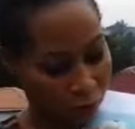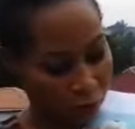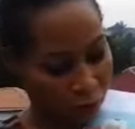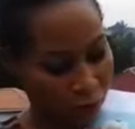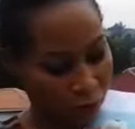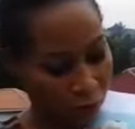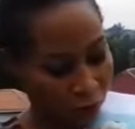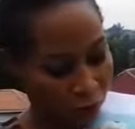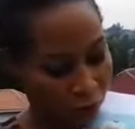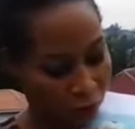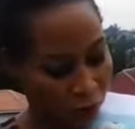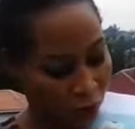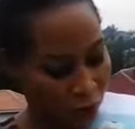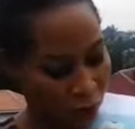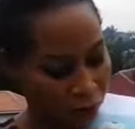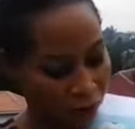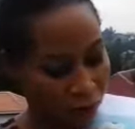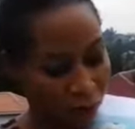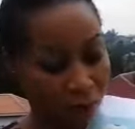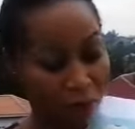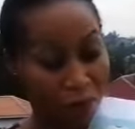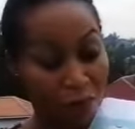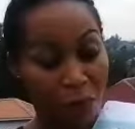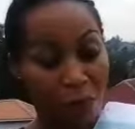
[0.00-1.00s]
That's why
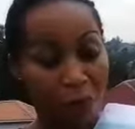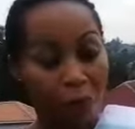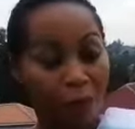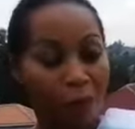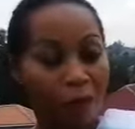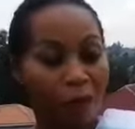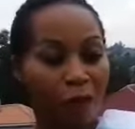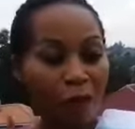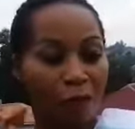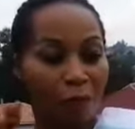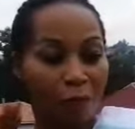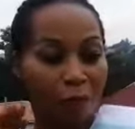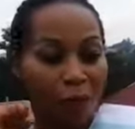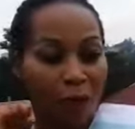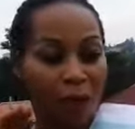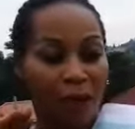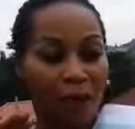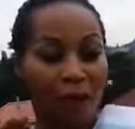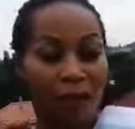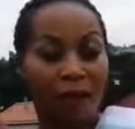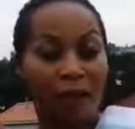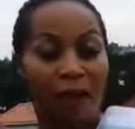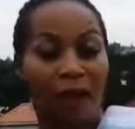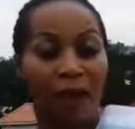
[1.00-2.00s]
some people feel pain
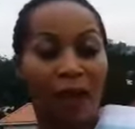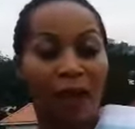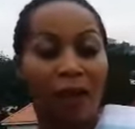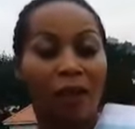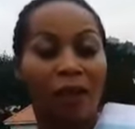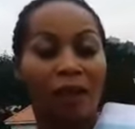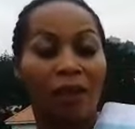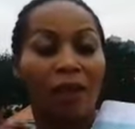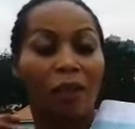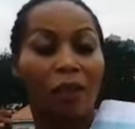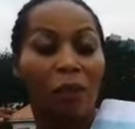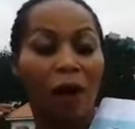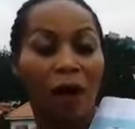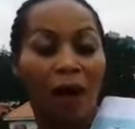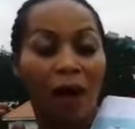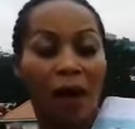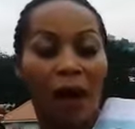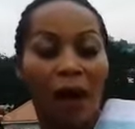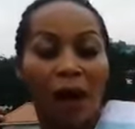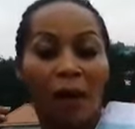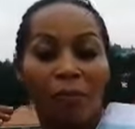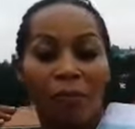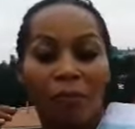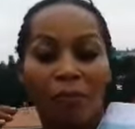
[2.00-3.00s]
at night. They
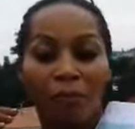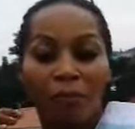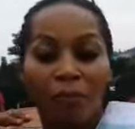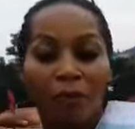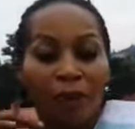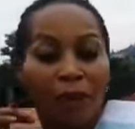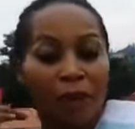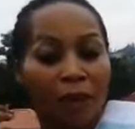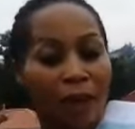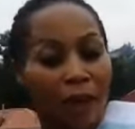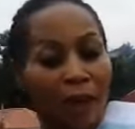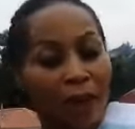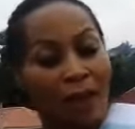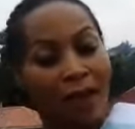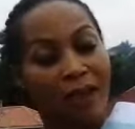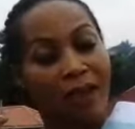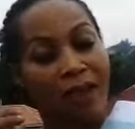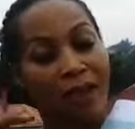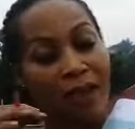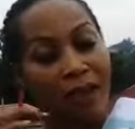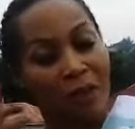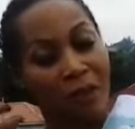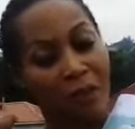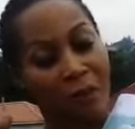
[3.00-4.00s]
wake up in the
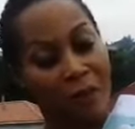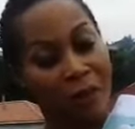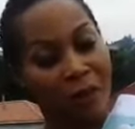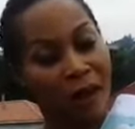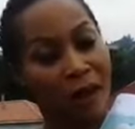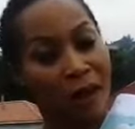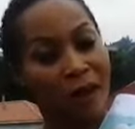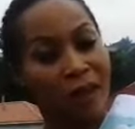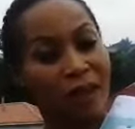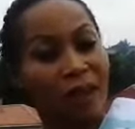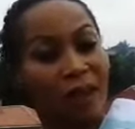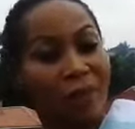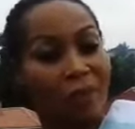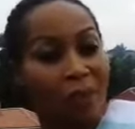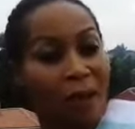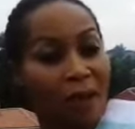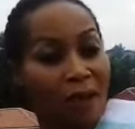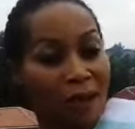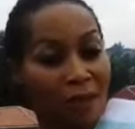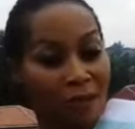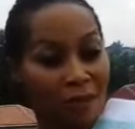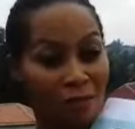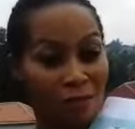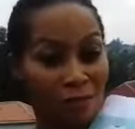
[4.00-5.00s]
night, they cry, the
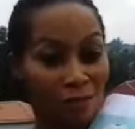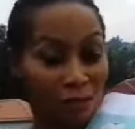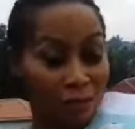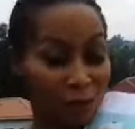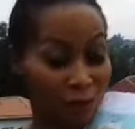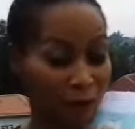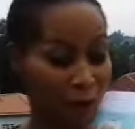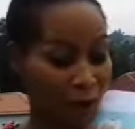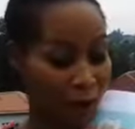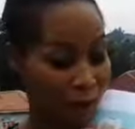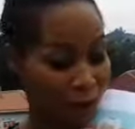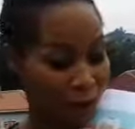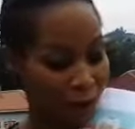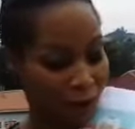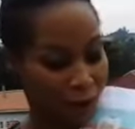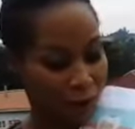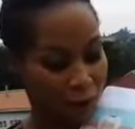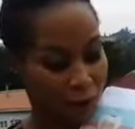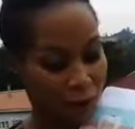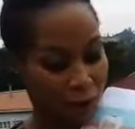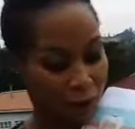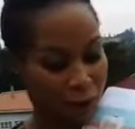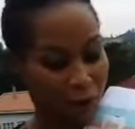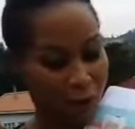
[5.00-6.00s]
pain is too much.
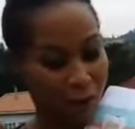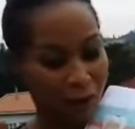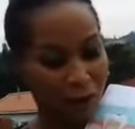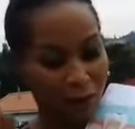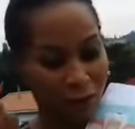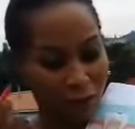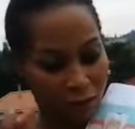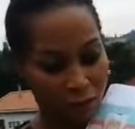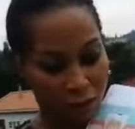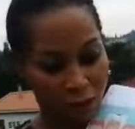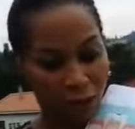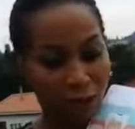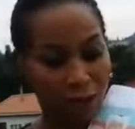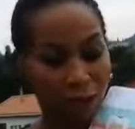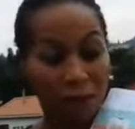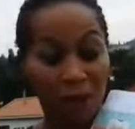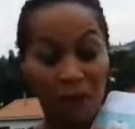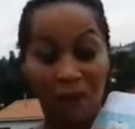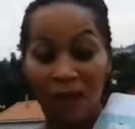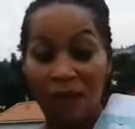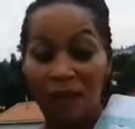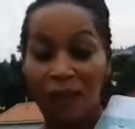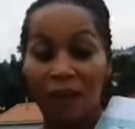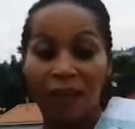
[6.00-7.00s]
They take
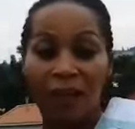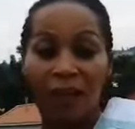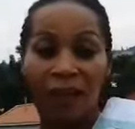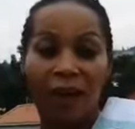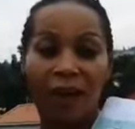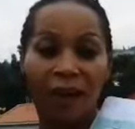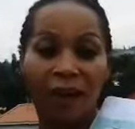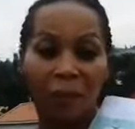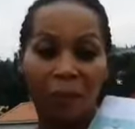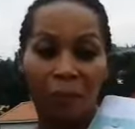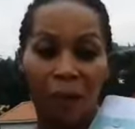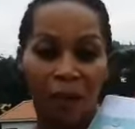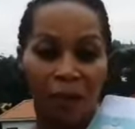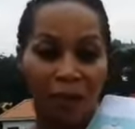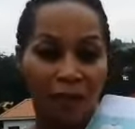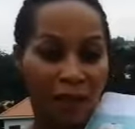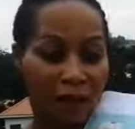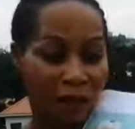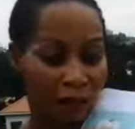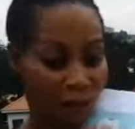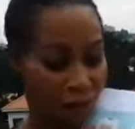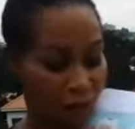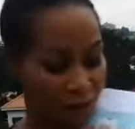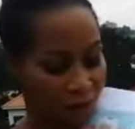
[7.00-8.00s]
painkiller, the pain
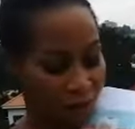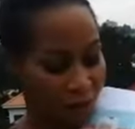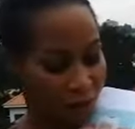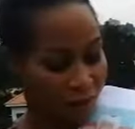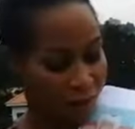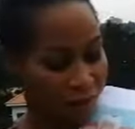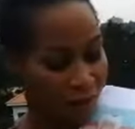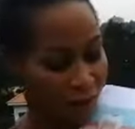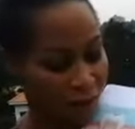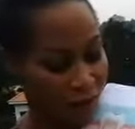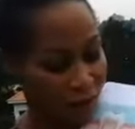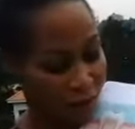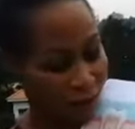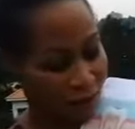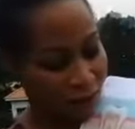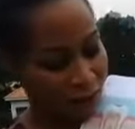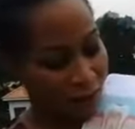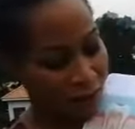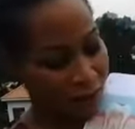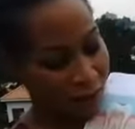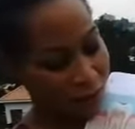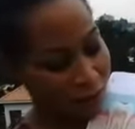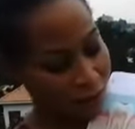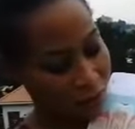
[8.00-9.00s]
doesn't subside.
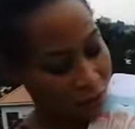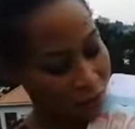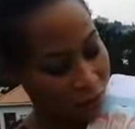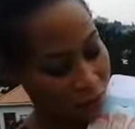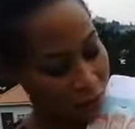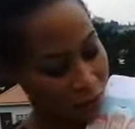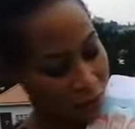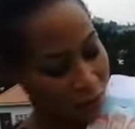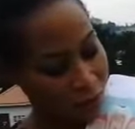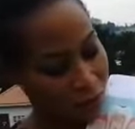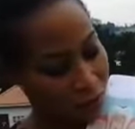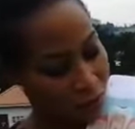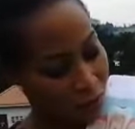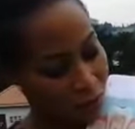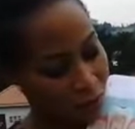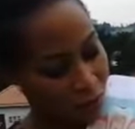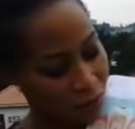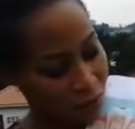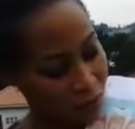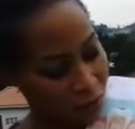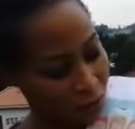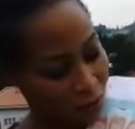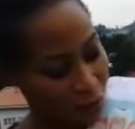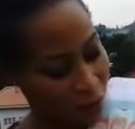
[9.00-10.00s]
So
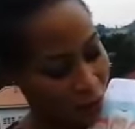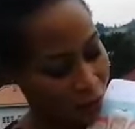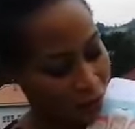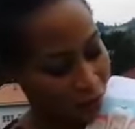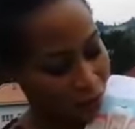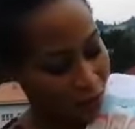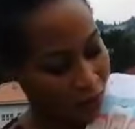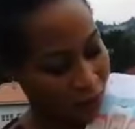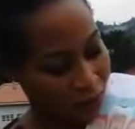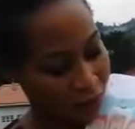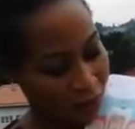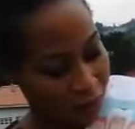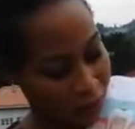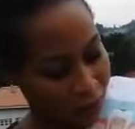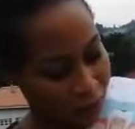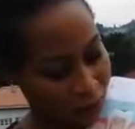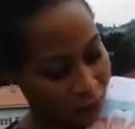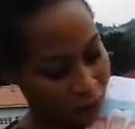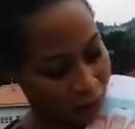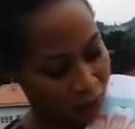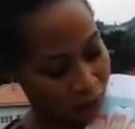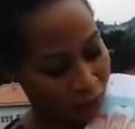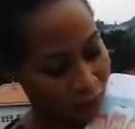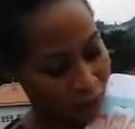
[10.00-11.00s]
this is where it has
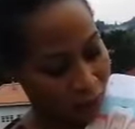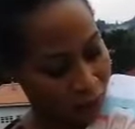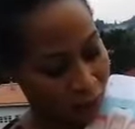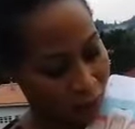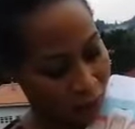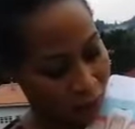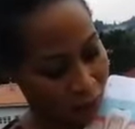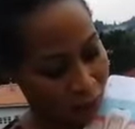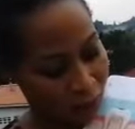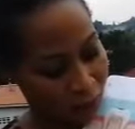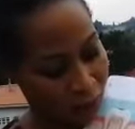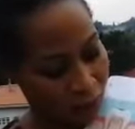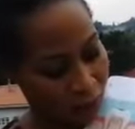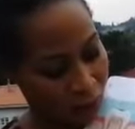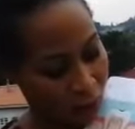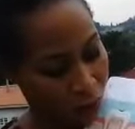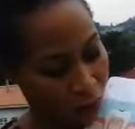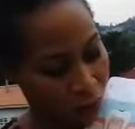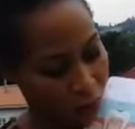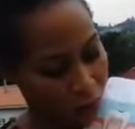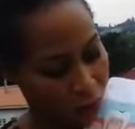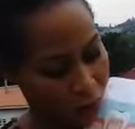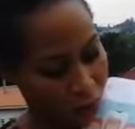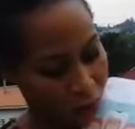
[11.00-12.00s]
reached. This is the
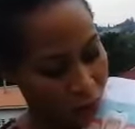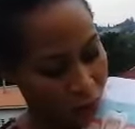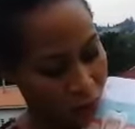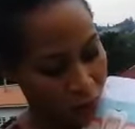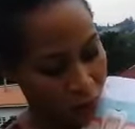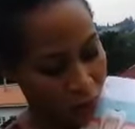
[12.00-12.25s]
cause.